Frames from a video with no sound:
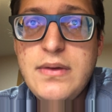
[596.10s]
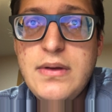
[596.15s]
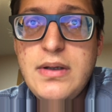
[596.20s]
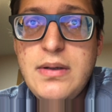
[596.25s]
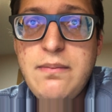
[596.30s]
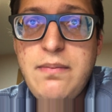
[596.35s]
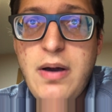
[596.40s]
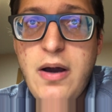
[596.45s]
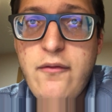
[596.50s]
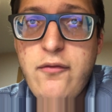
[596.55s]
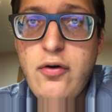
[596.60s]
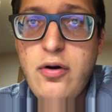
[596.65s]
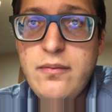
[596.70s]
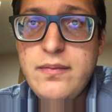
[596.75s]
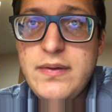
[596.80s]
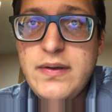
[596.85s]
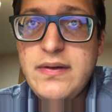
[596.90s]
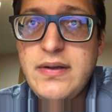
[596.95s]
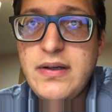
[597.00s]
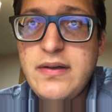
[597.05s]
performed
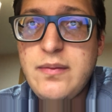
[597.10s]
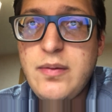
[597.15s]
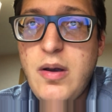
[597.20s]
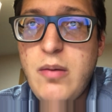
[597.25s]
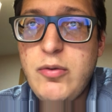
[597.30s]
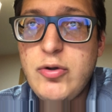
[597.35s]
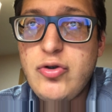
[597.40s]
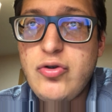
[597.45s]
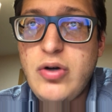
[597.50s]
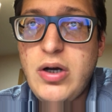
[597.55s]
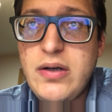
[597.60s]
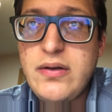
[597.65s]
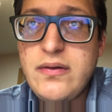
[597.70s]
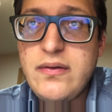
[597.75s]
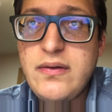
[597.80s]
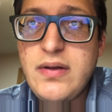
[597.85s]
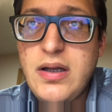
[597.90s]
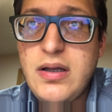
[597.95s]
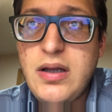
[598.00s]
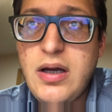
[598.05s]
this experiment to
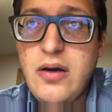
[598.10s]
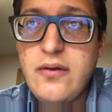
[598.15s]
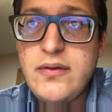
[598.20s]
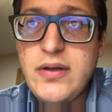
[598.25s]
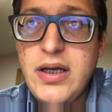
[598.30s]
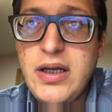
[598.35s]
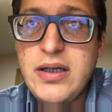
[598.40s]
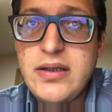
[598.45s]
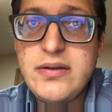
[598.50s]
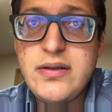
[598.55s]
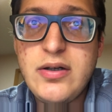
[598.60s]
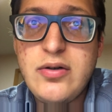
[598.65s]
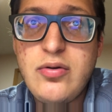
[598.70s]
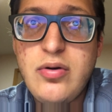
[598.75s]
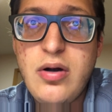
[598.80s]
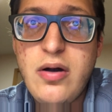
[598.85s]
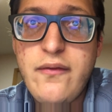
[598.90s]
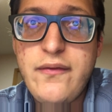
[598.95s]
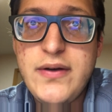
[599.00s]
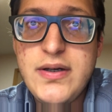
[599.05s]
understand how dielectric
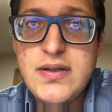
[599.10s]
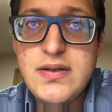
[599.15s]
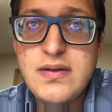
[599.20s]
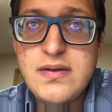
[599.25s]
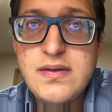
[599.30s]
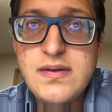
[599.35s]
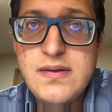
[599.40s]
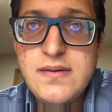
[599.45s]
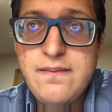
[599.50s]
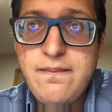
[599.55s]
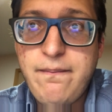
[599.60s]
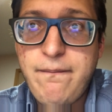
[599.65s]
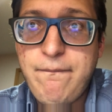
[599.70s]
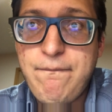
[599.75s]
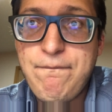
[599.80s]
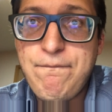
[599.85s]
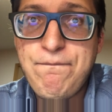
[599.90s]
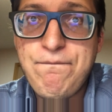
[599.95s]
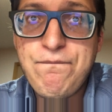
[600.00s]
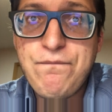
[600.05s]
coefficients
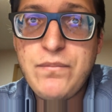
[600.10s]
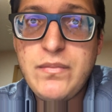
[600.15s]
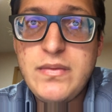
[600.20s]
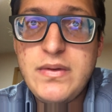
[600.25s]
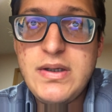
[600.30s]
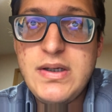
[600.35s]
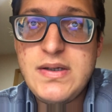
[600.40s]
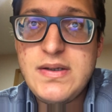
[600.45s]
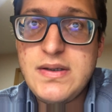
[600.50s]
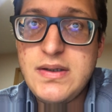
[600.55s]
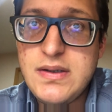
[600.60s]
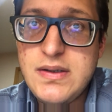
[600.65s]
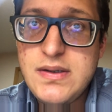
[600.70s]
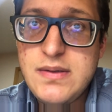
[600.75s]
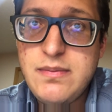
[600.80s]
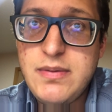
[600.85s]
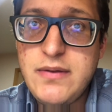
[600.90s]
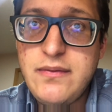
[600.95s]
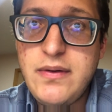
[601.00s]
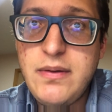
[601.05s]
distance
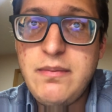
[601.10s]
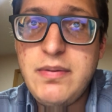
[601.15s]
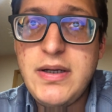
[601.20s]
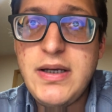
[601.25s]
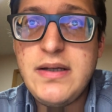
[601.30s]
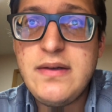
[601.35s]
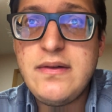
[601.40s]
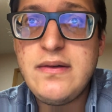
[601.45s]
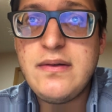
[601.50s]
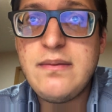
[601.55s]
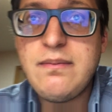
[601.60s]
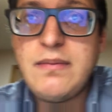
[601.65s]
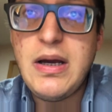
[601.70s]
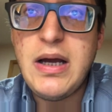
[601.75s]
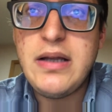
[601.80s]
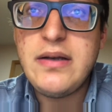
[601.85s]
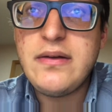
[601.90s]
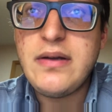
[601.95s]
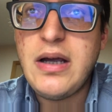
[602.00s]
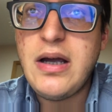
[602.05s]
between plates
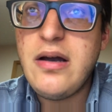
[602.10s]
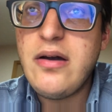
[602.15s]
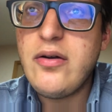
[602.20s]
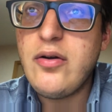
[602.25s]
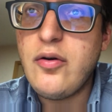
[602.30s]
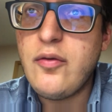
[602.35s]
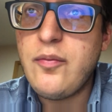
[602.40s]
and area of